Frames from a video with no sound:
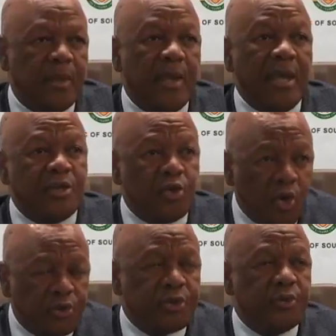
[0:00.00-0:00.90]
And
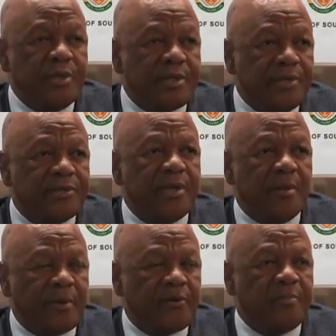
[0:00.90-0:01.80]
also to increase the
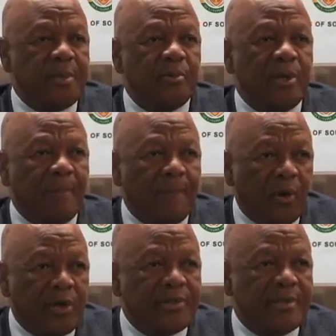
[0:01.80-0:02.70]
number of people
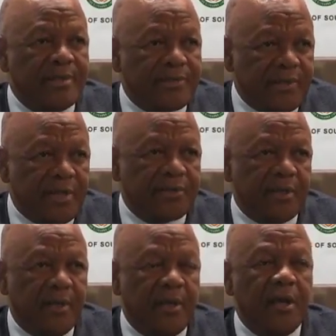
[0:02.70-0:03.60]
employed in this
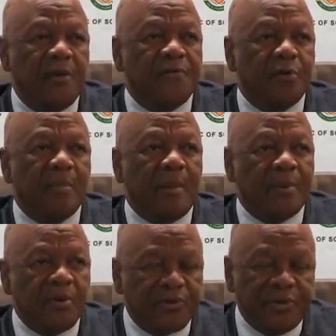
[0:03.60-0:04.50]
sector from
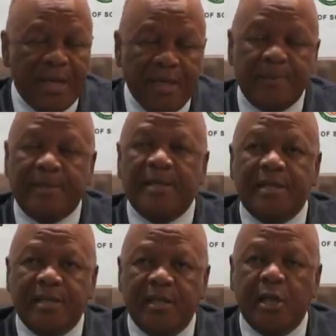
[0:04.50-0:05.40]
approximately